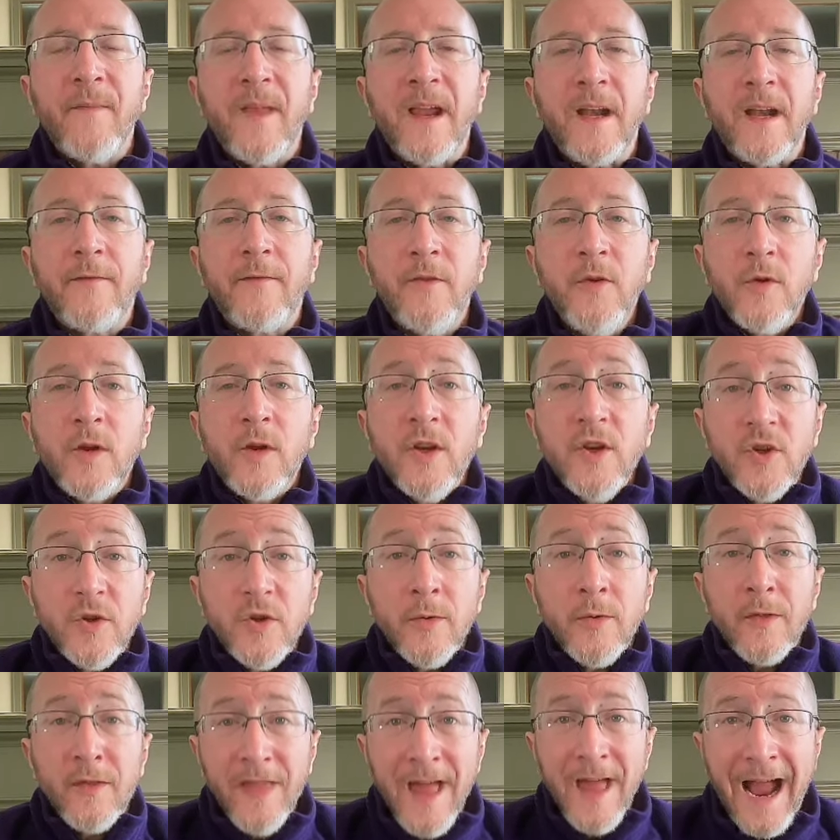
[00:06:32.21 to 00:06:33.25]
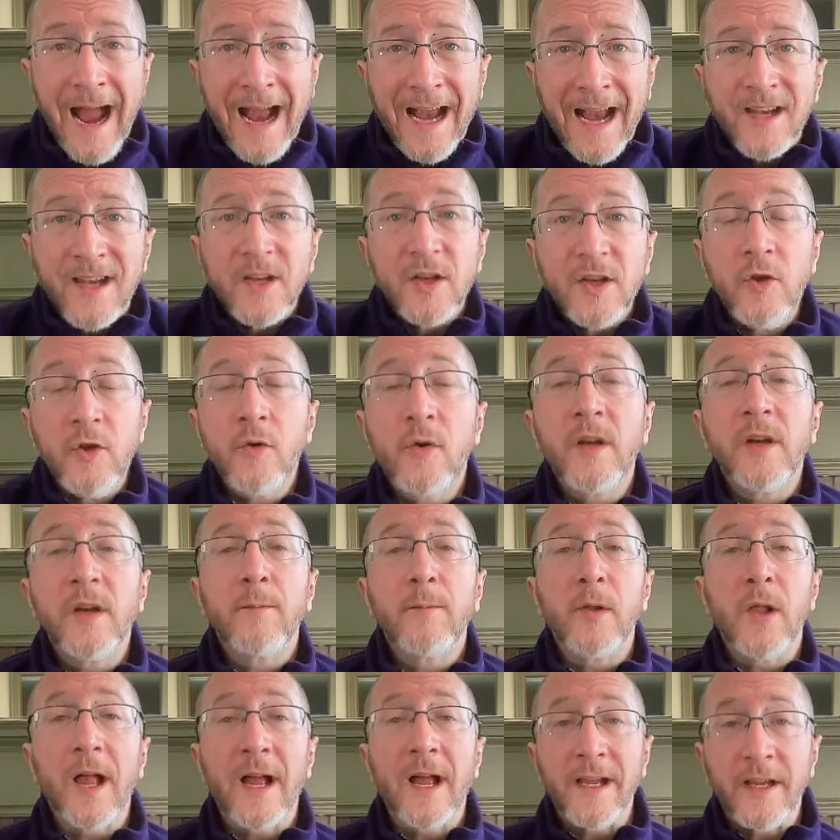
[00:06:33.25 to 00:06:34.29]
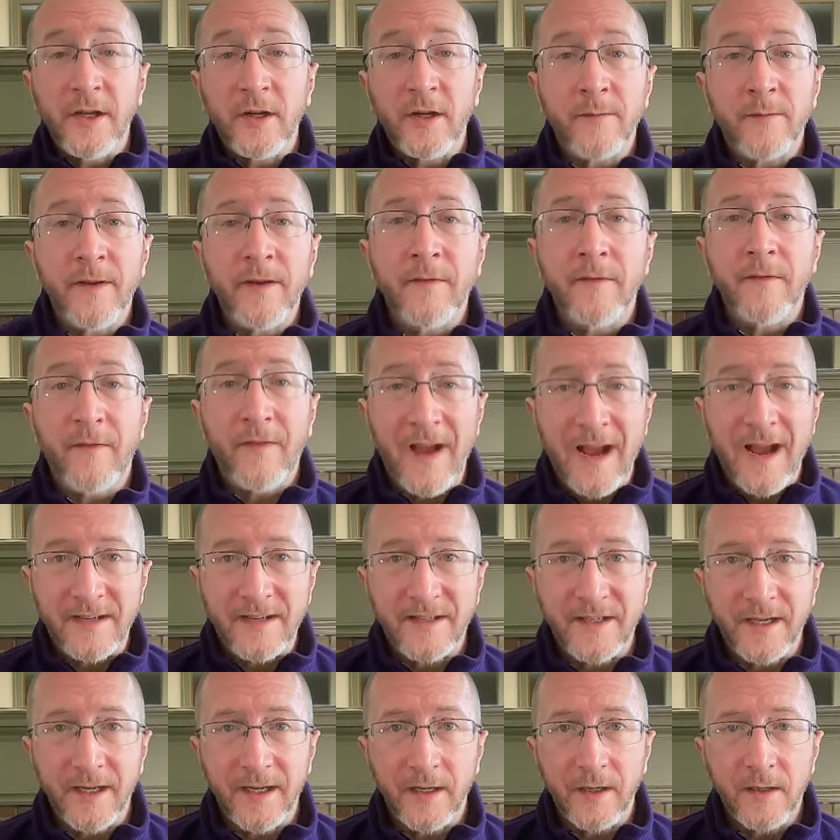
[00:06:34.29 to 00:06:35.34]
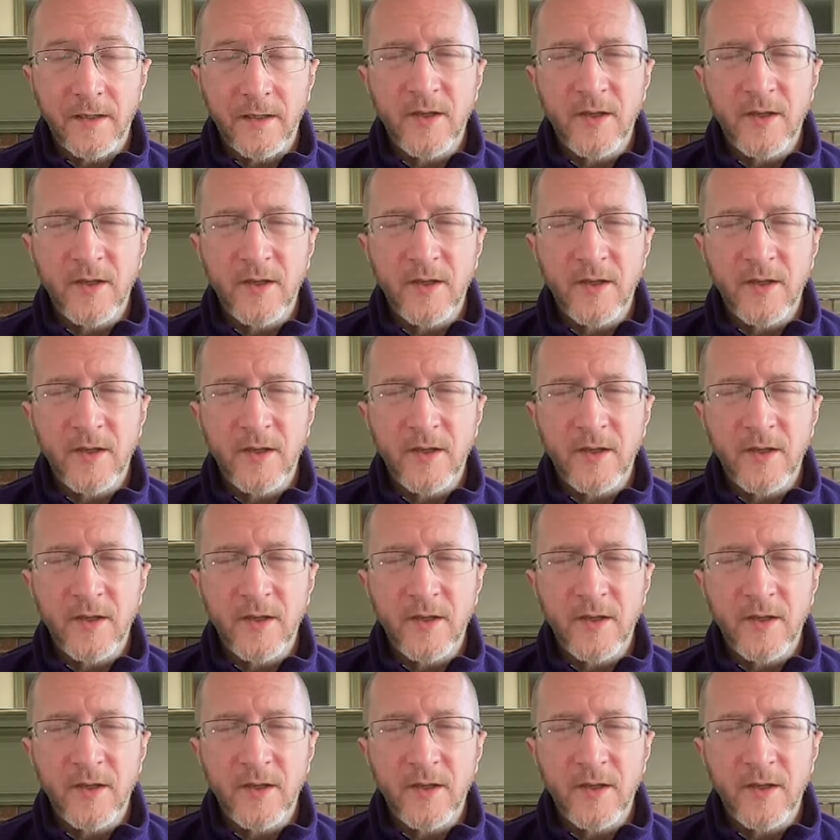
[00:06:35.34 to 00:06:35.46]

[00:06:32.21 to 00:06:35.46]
And if you can do that, you can apply intermittent fasting.